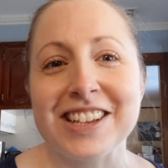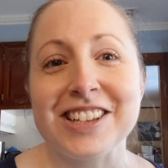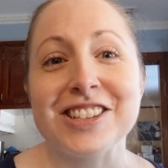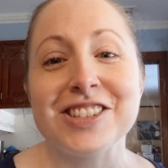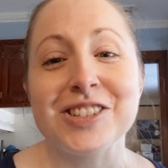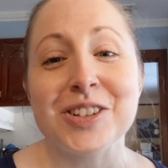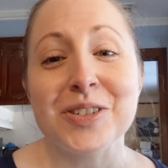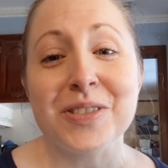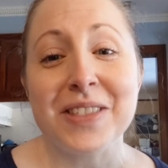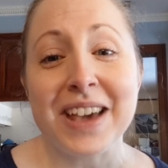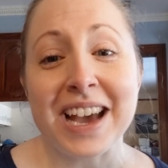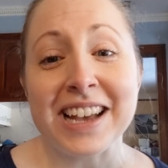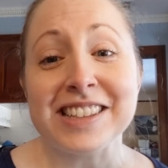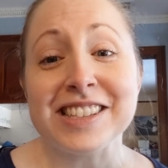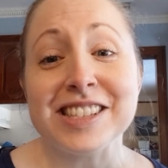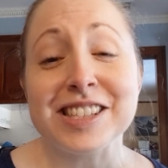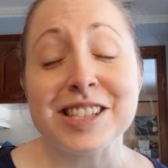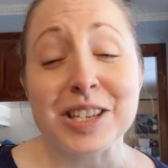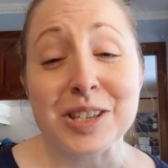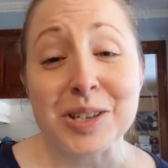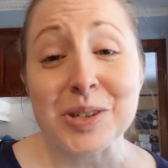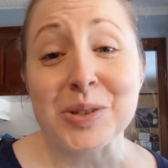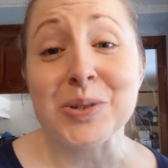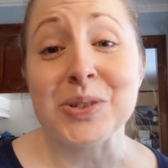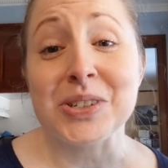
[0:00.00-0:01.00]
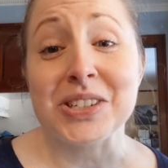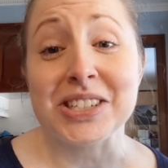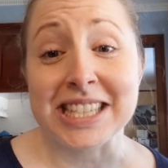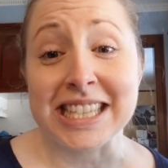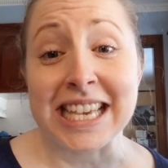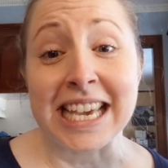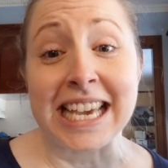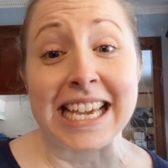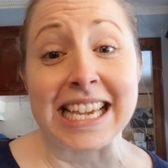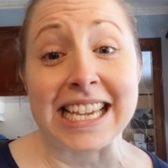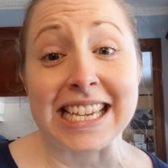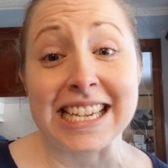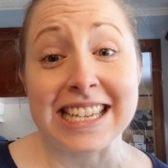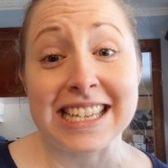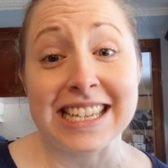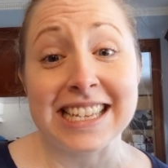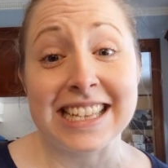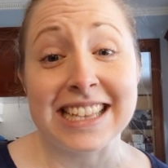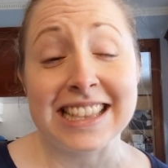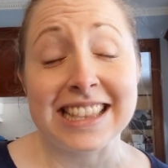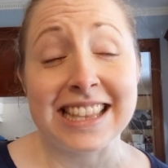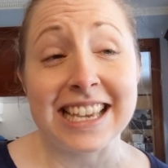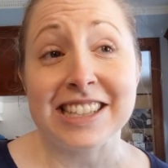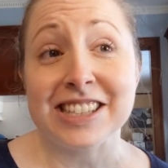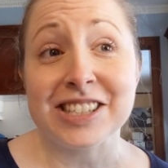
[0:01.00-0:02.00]
So that's the hugest thing.
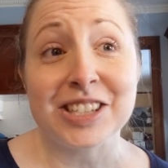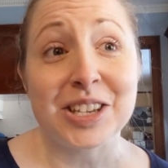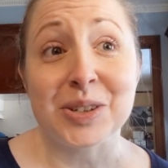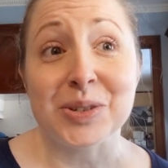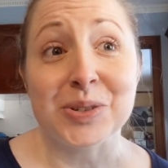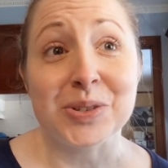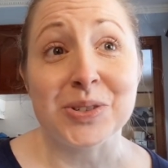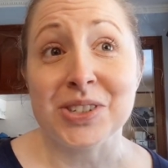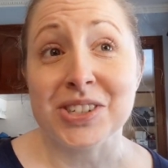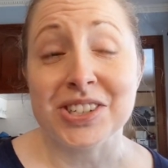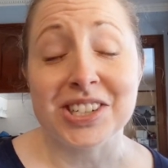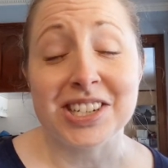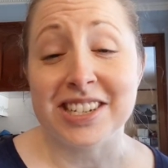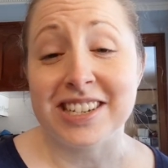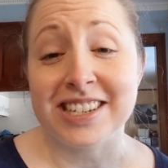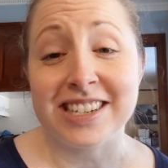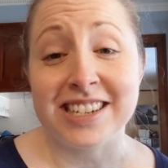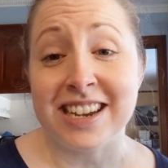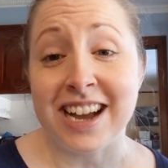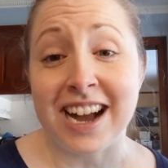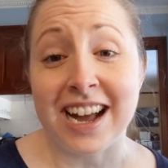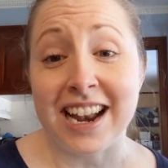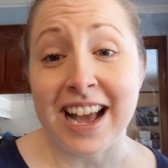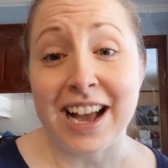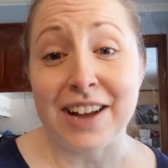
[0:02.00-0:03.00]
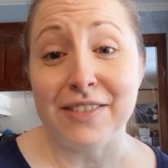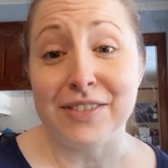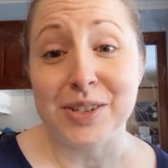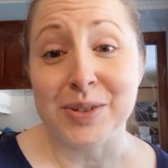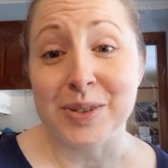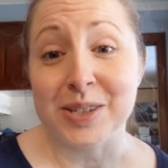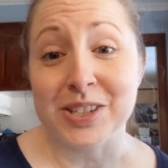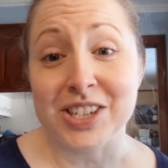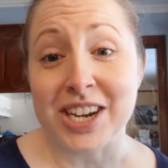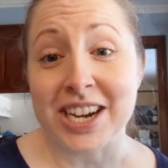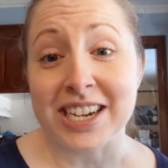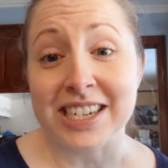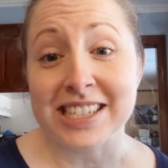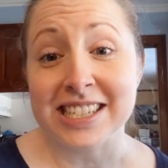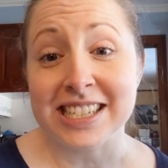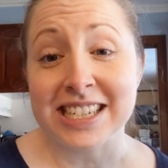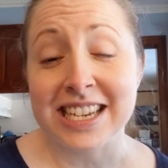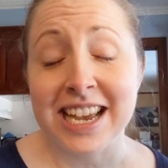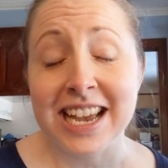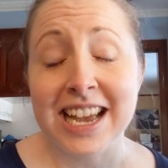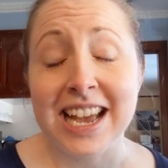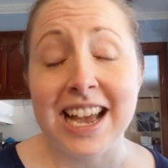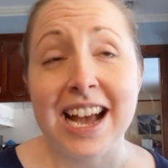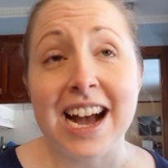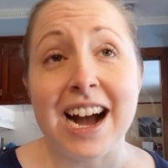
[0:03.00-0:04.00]
That's huge, to not have to inject.
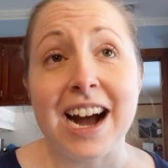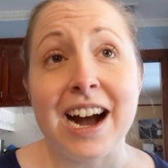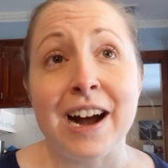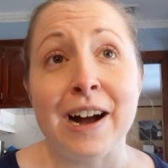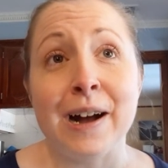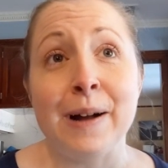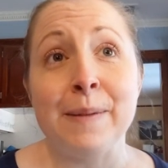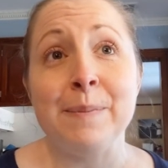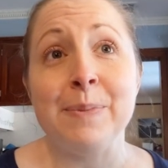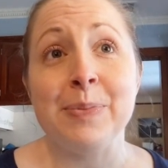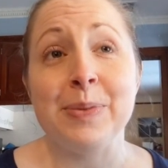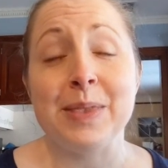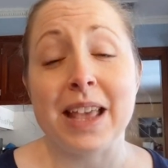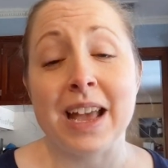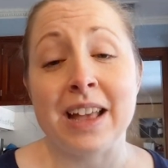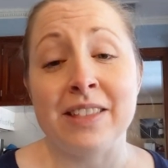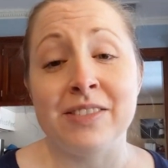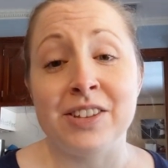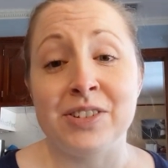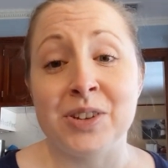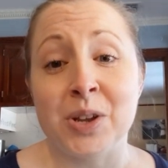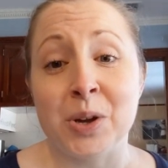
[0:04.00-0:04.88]
And the